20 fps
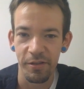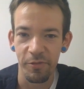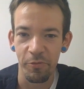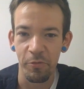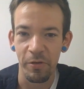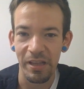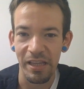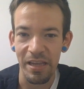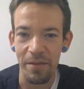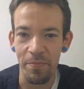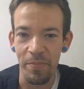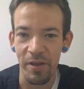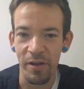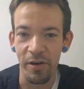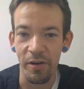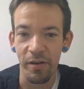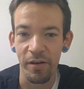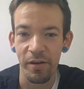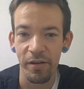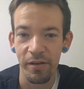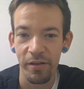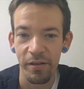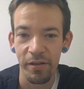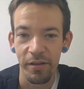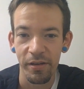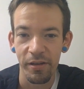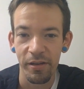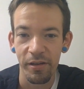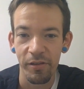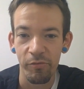really bitter,
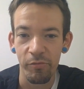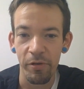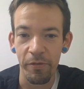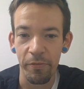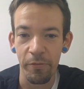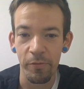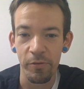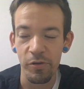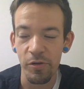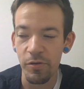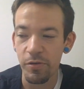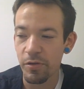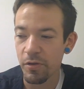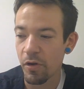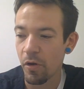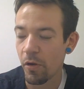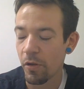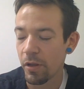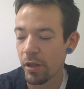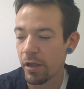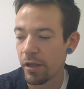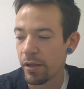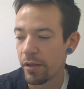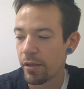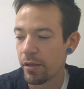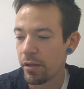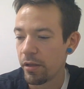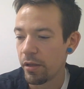grapefruit juice, cola